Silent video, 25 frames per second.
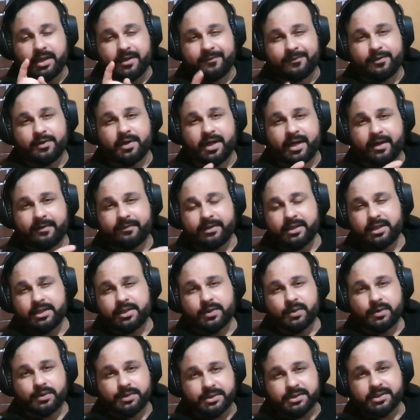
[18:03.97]
If you have
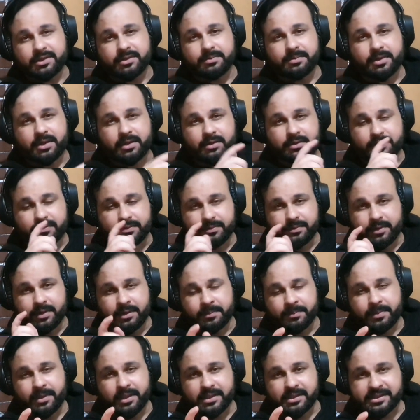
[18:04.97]
any question about
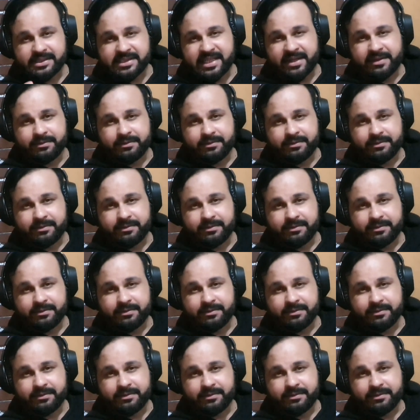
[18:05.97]
OnePlus